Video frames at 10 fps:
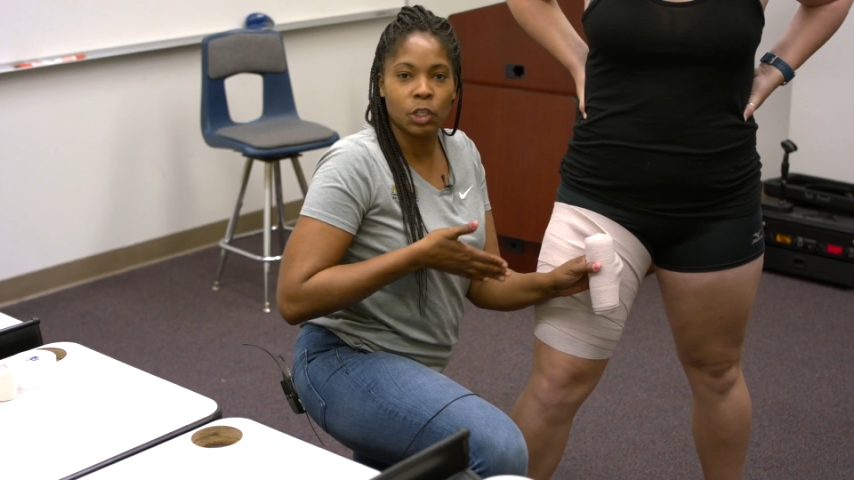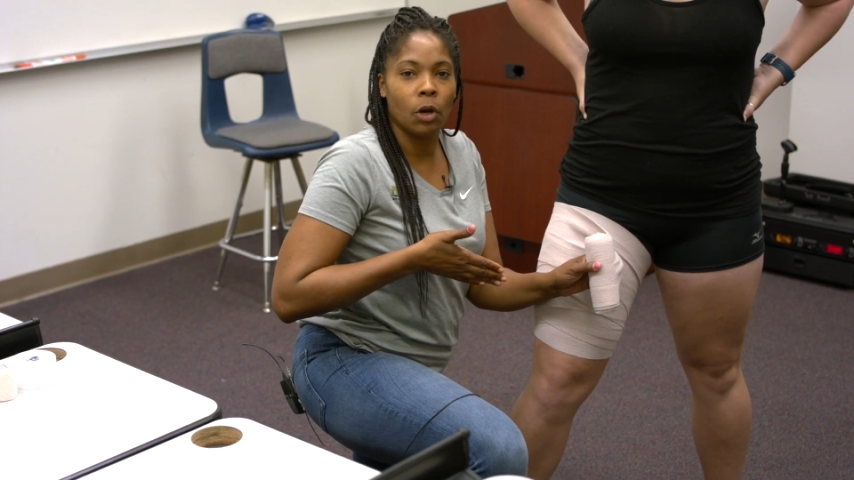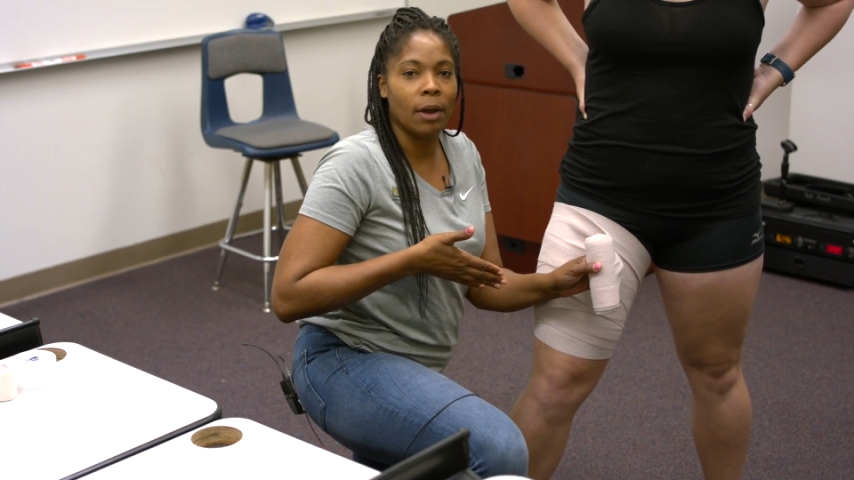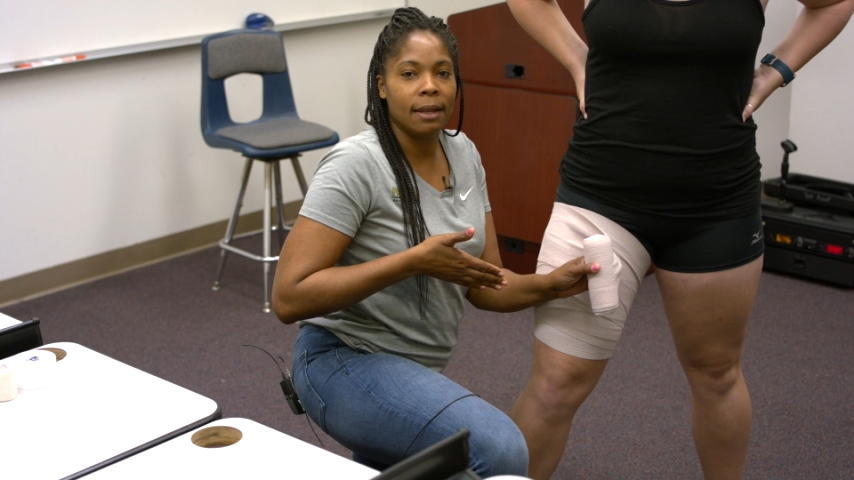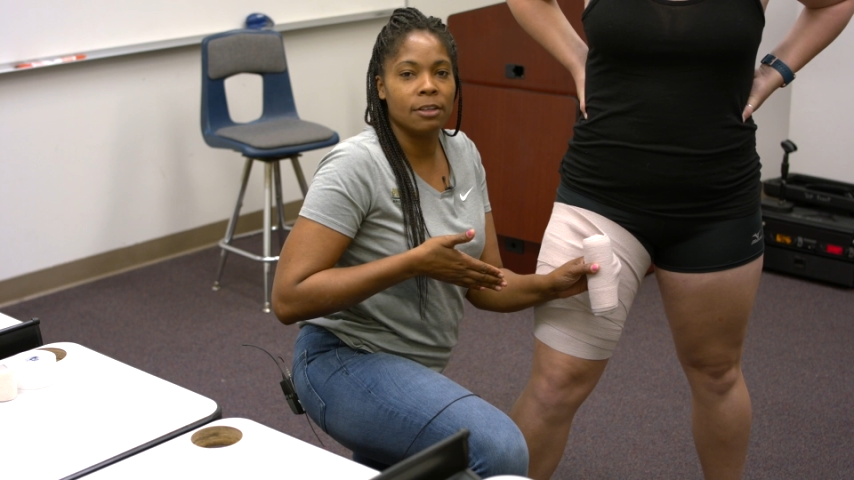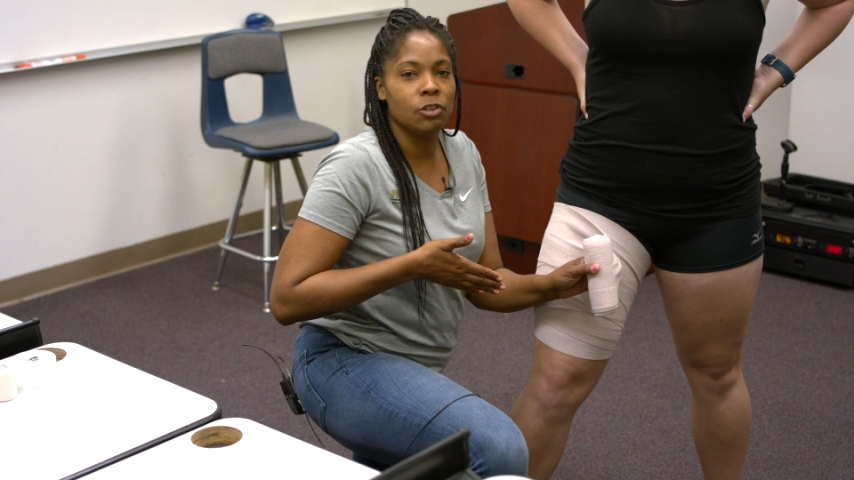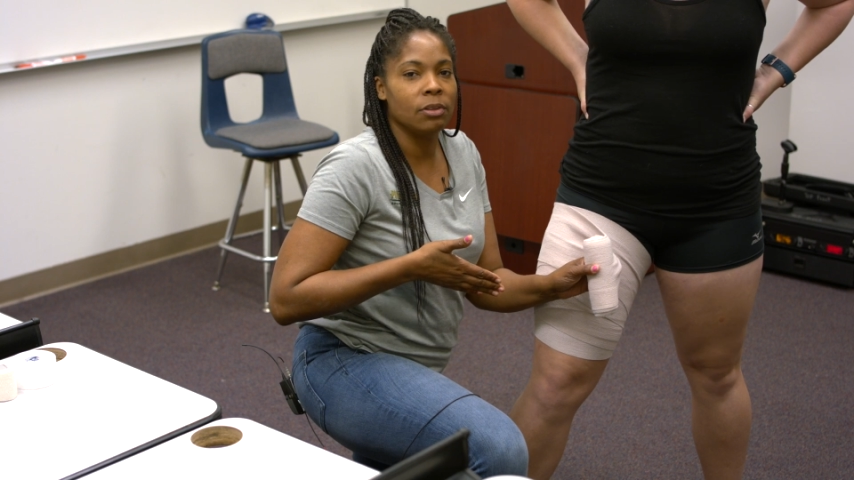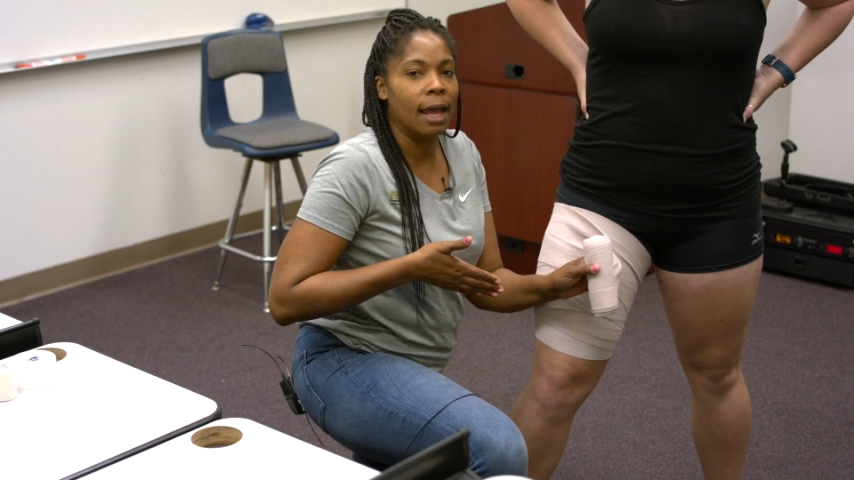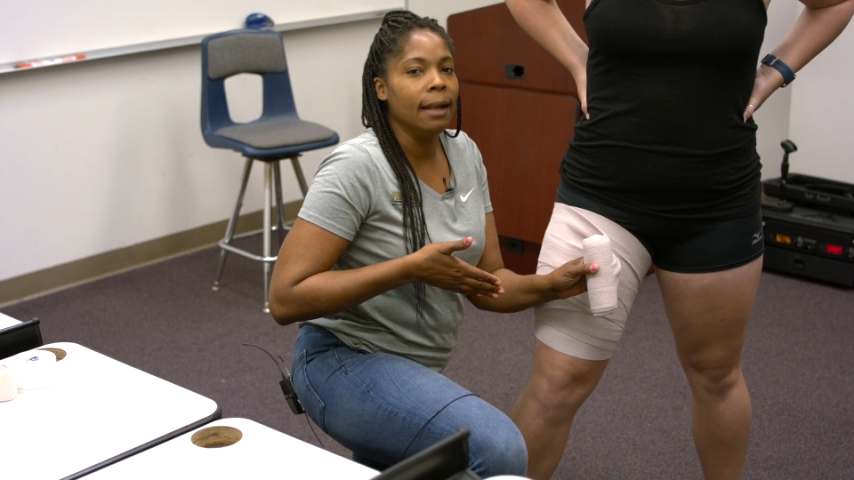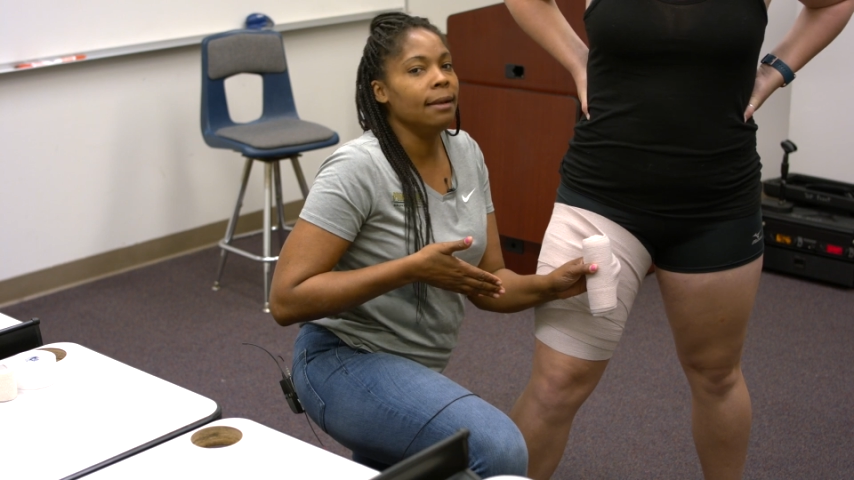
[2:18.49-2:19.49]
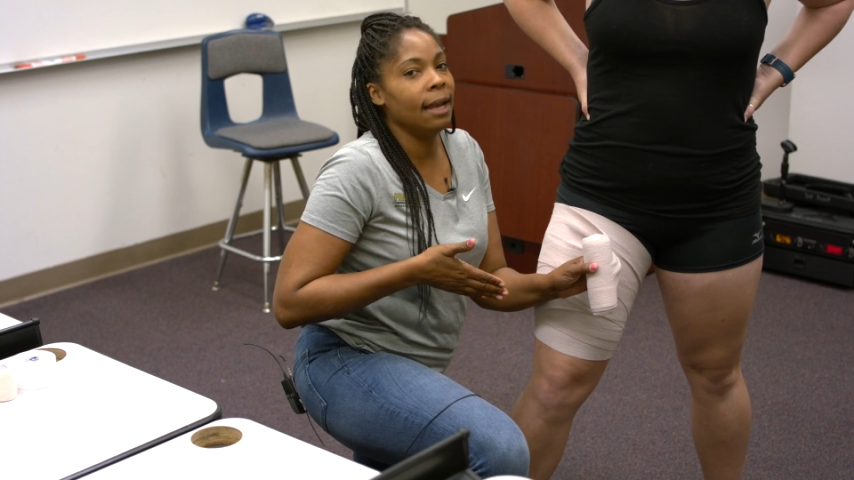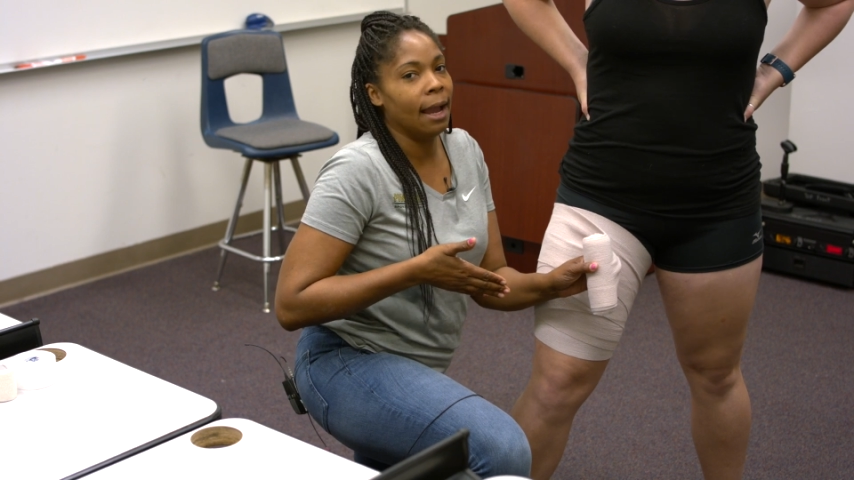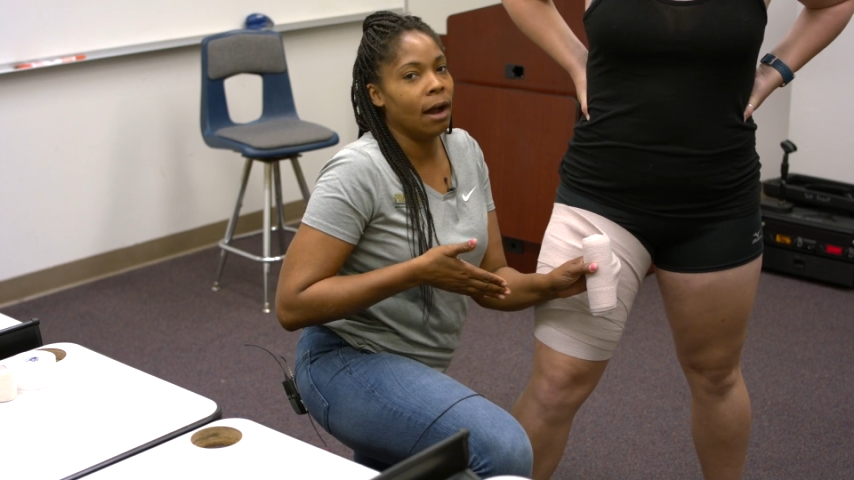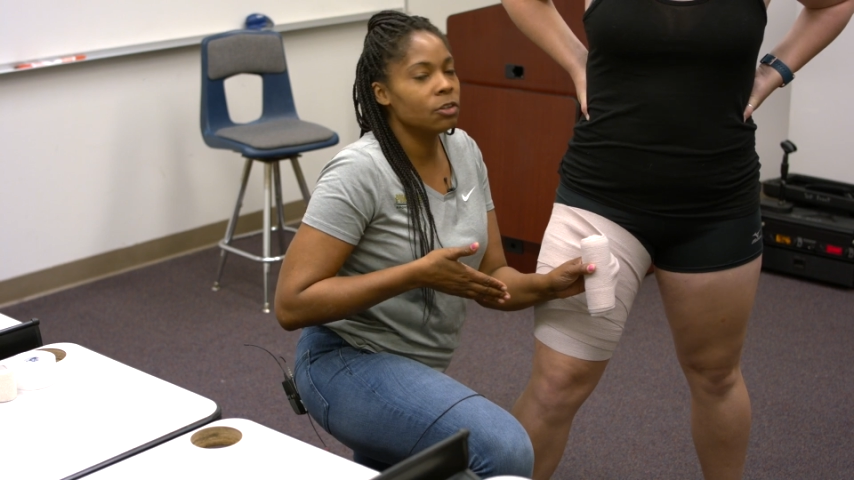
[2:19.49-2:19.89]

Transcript: go ahead and do that now.